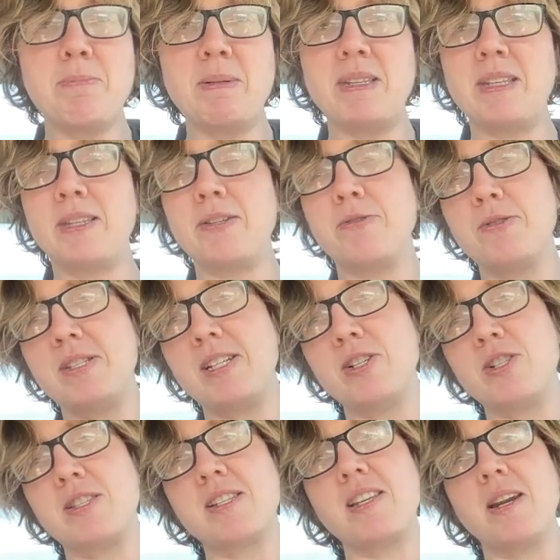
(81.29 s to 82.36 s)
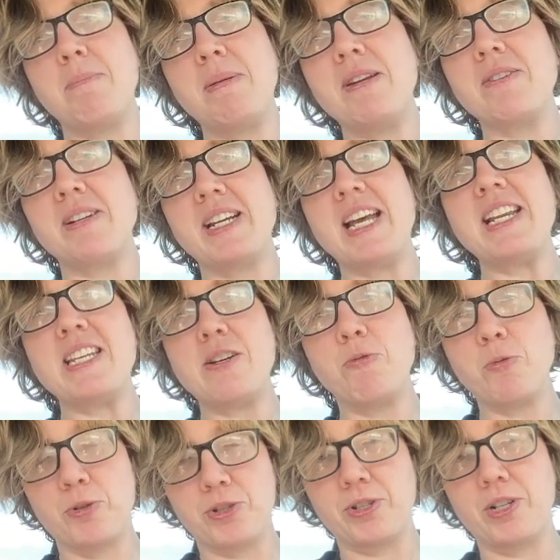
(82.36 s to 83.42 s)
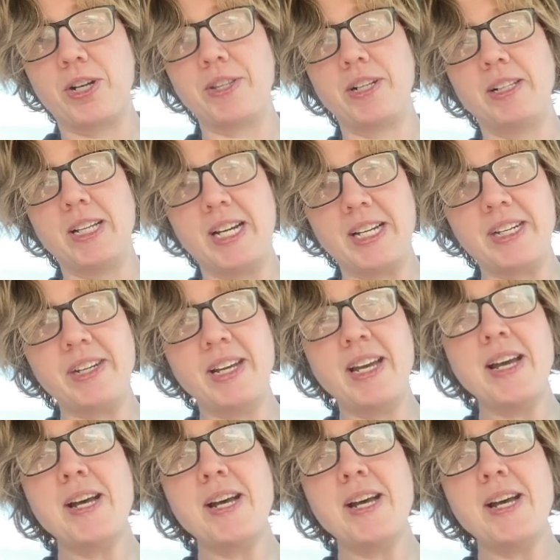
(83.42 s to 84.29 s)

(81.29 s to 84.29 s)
but that those digits can appear in any order on the line.